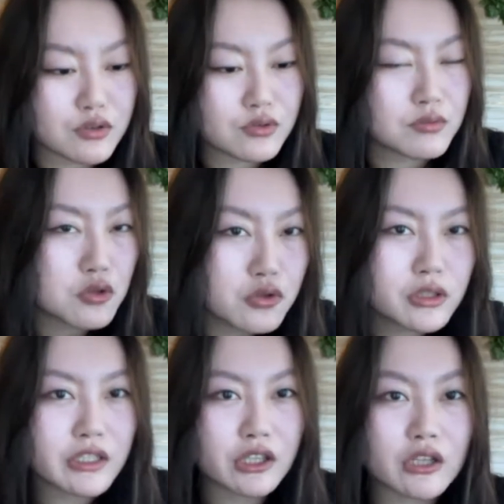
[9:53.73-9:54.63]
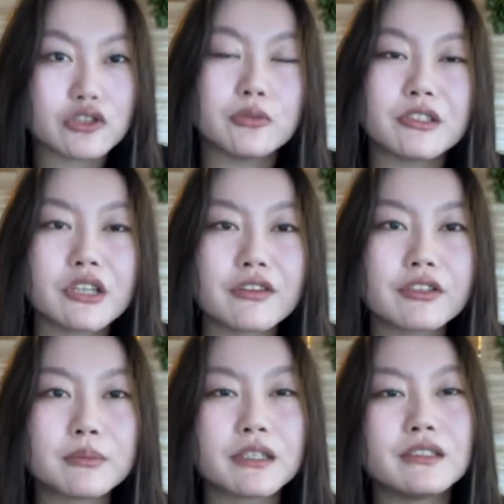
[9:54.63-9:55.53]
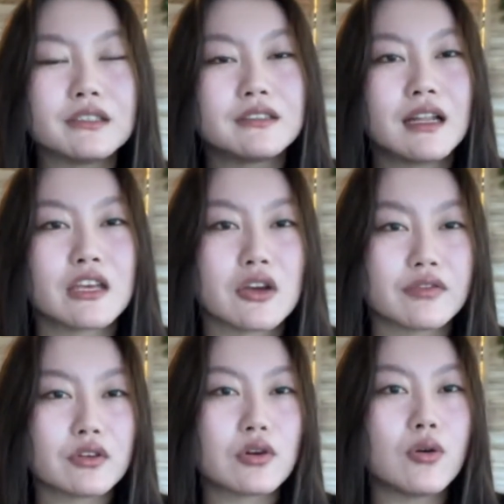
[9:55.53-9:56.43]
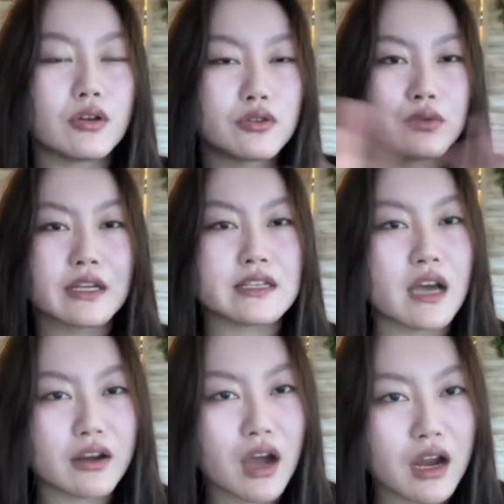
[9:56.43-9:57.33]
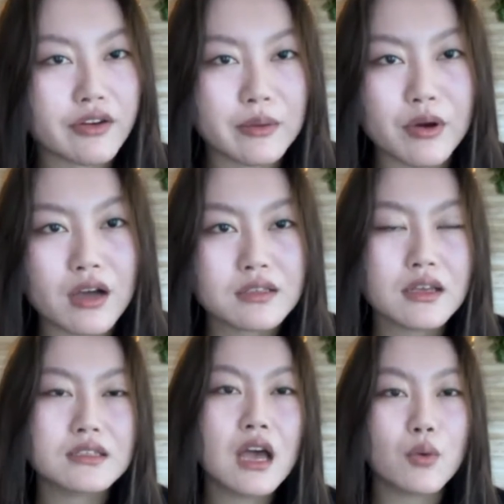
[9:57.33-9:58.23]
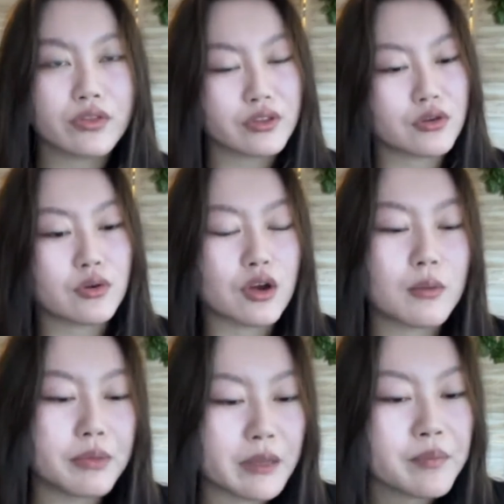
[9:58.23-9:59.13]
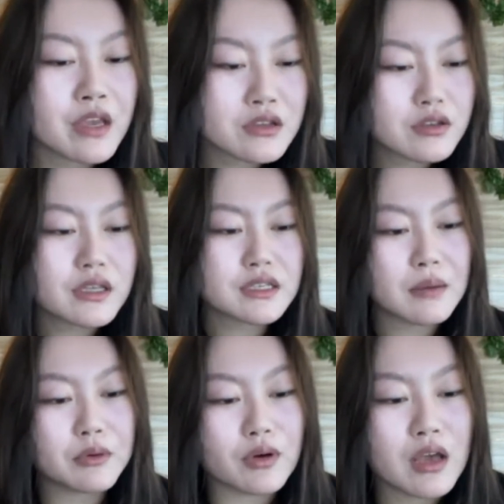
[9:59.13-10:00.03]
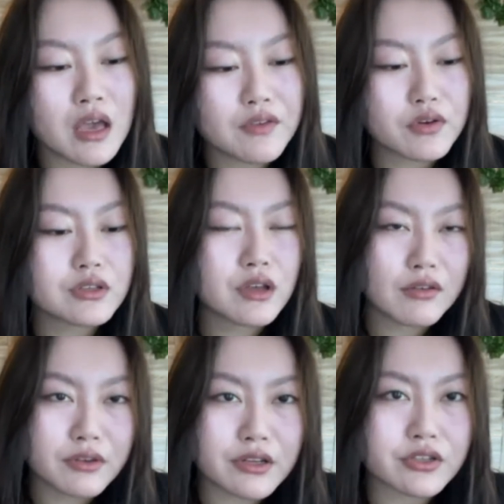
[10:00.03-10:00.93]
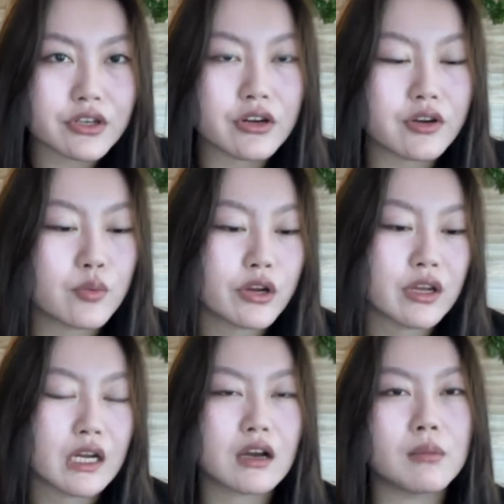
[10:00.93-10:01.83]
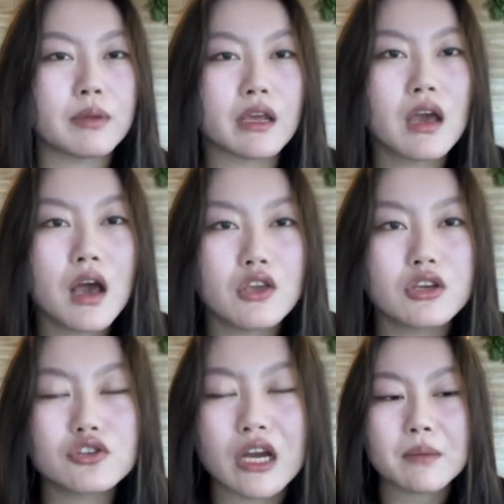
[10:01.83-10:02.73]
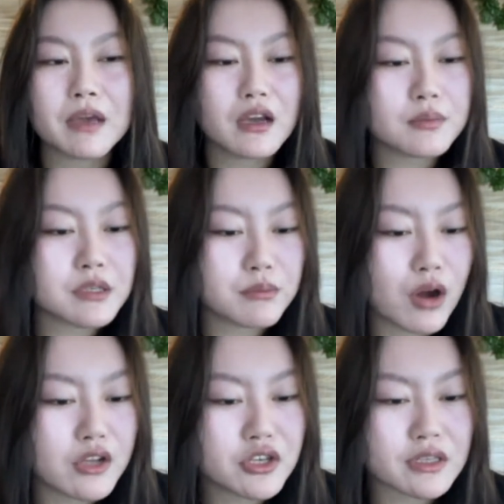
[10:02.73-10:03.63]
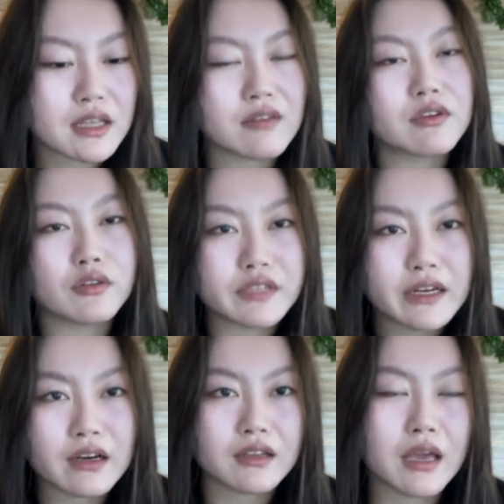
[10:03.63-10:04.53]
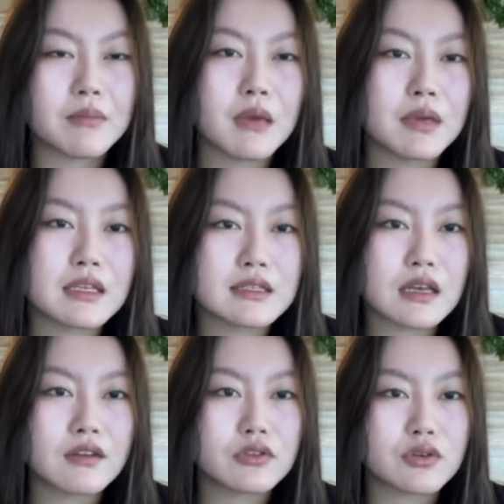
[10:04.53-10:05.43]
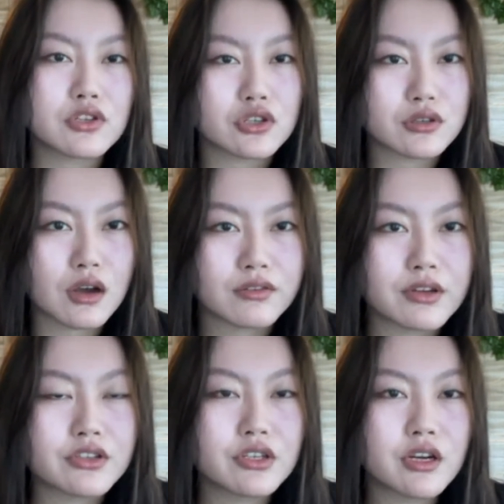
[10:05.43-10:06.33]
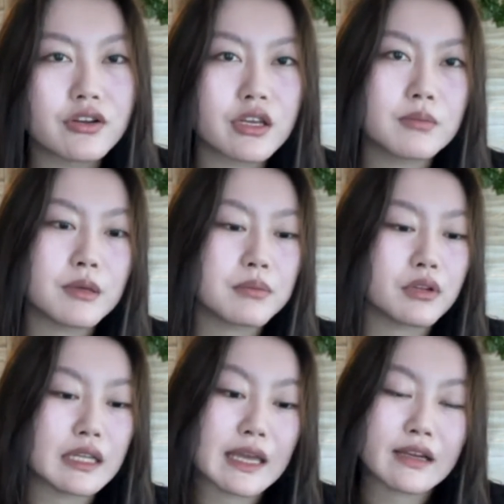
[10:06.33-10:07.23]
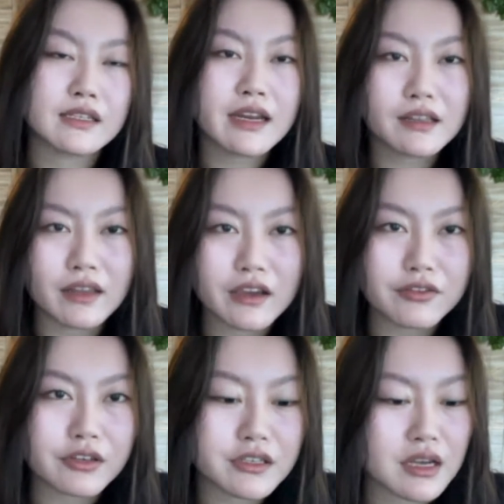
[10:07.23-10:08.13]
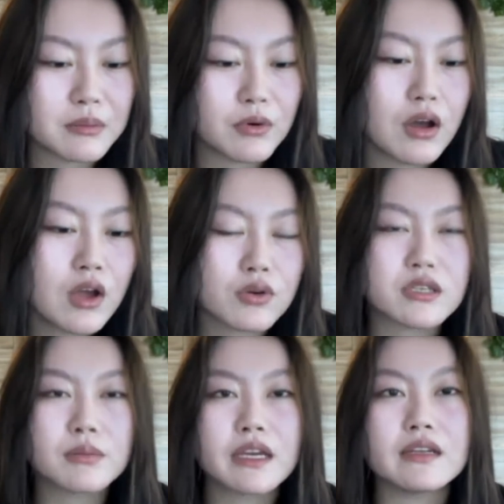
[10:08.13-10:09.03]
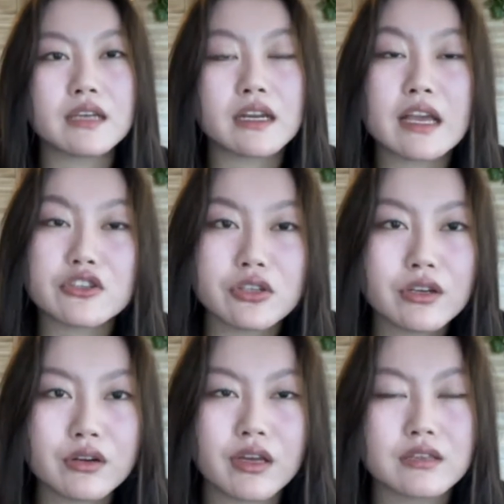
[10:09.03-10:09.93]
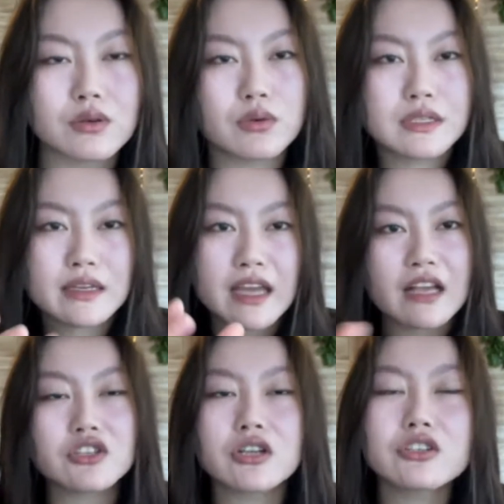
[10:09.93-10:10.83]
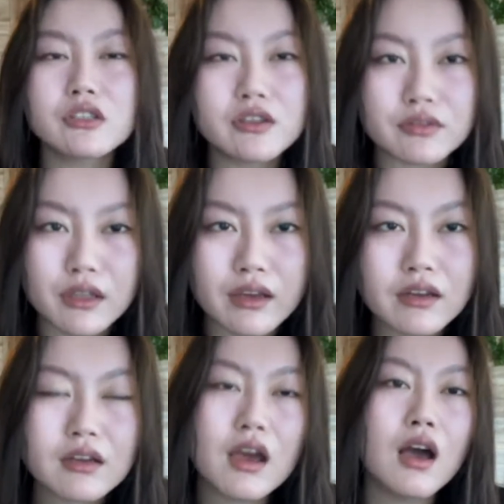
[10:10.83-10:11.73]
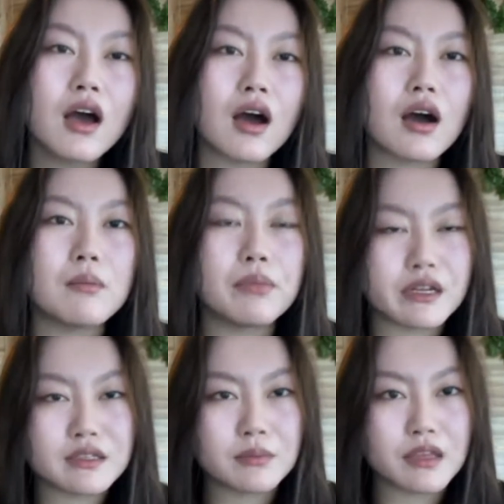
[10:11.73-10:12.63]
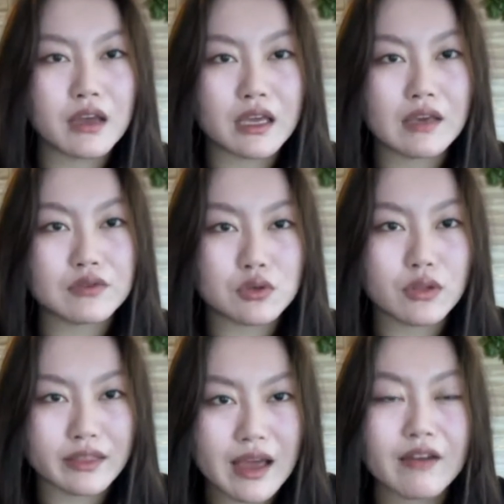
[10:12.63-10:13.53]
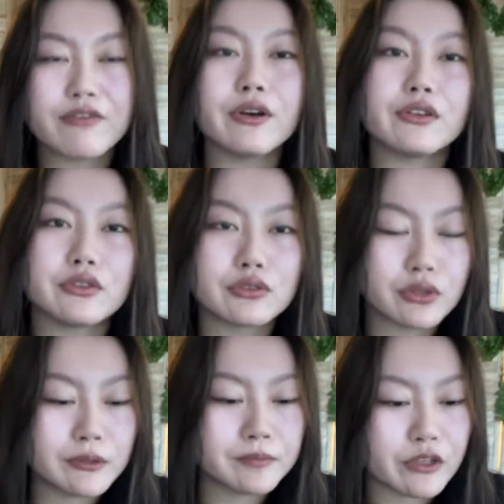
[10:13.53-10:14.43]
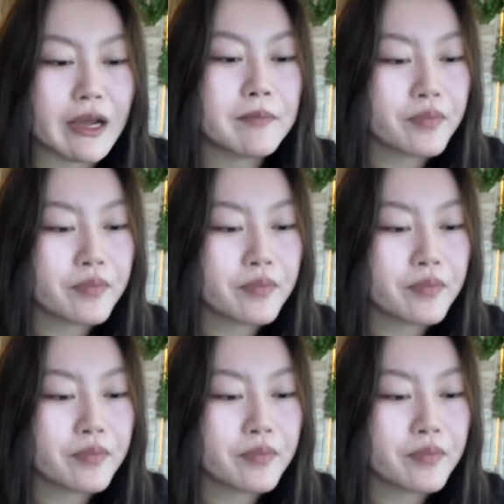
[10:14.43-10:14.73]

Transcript: usually not too much effort because it's not like you have to go through the entire hiring process within your own company. So an example, if you're a software engineer and working in a company, you can try to up some projects that involve data. Like maybe instead of doing just software engineering, you can be building like a data lake, for example, or something in data engineering. So it's like tangentially related, but it's something that gives you like that foot in the door, right?